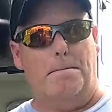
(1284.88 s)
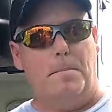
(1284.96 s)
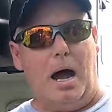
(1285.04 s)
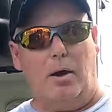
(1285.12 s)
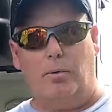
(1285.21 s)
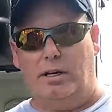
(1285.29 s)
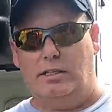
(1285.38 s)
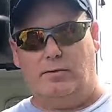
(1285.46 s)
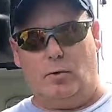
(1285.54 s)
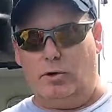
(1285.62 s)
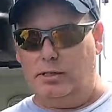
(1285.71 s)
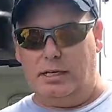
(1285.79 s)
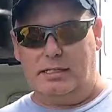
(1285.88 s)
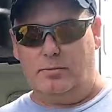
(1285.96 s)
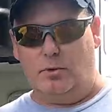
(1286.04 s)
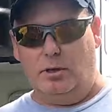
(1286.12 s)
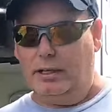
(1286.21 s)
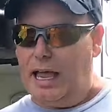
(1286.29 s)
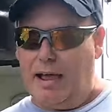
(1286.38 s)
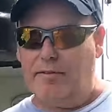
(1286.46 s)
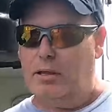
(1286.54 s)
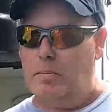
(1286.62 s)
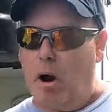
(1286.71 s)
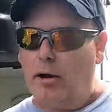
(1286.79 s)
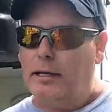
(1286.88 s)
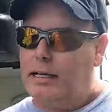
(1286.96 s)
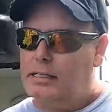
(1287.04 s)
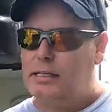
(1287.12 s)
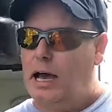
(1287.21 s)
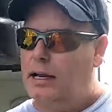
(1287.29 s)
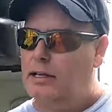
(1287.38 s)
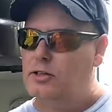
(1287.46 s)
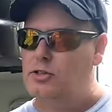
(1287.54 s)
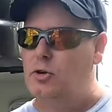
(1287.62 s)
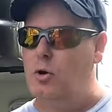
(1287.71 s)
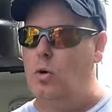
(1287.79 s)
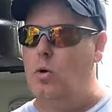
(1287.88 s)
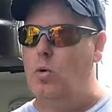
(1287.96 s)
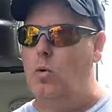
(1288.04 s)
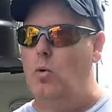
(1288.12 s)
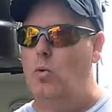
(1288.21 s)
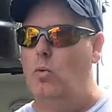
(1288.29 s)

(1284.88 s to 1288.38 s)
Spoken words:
my reservoir doesn't really have any markings on it, so